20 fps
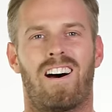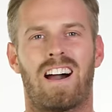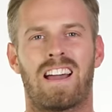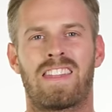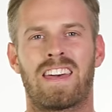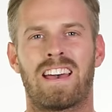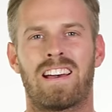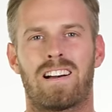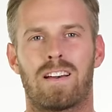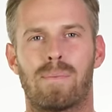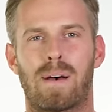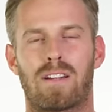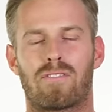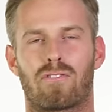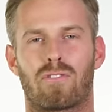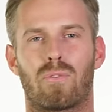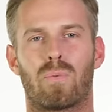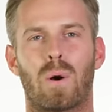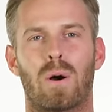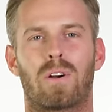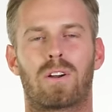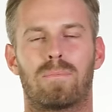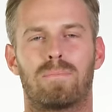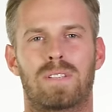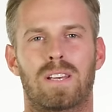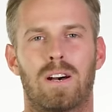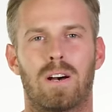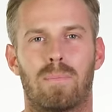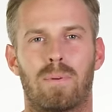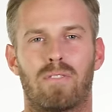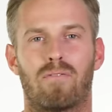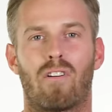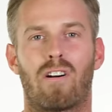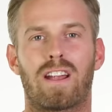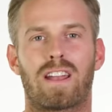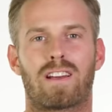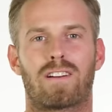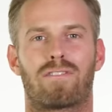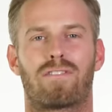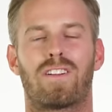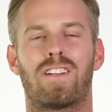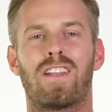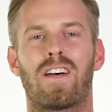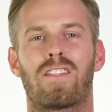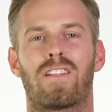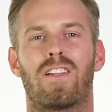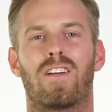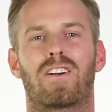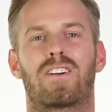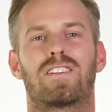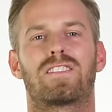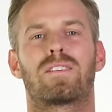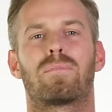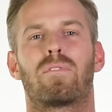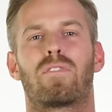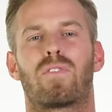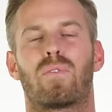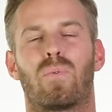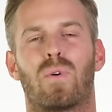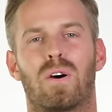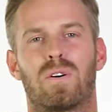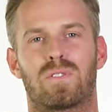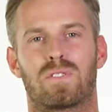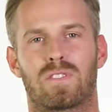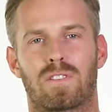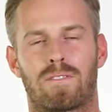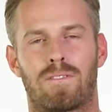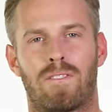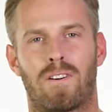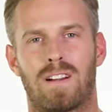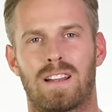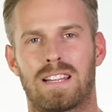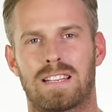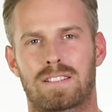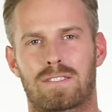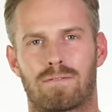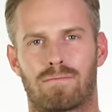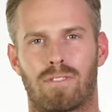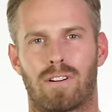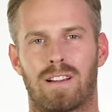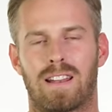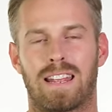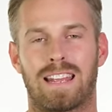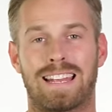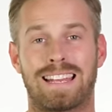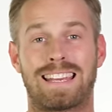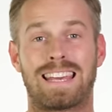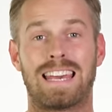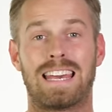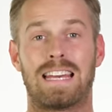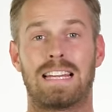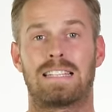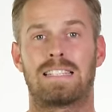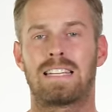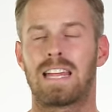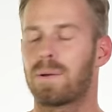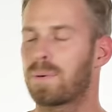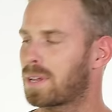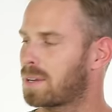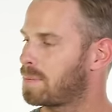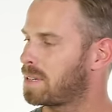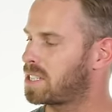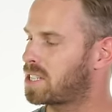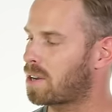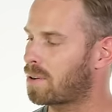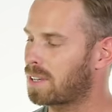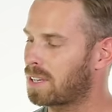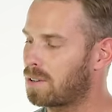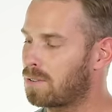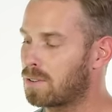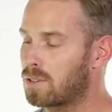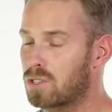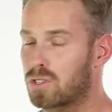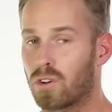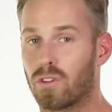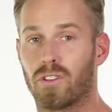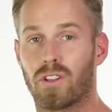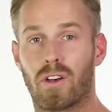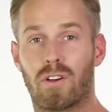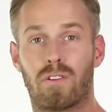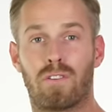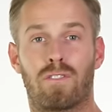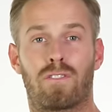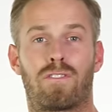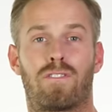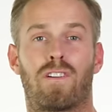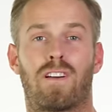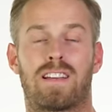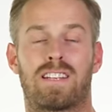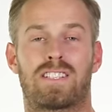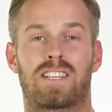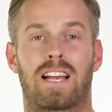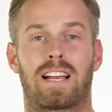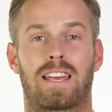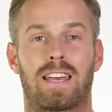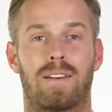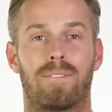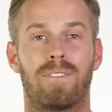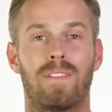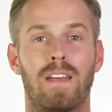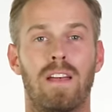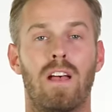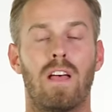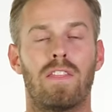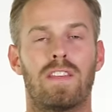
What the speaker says: Hi there, I'm Andrew. Welcome to Urban Rider for another look at some of the world's finest riding gear. Today we're going to be showing you the John Doe Flight Jacket.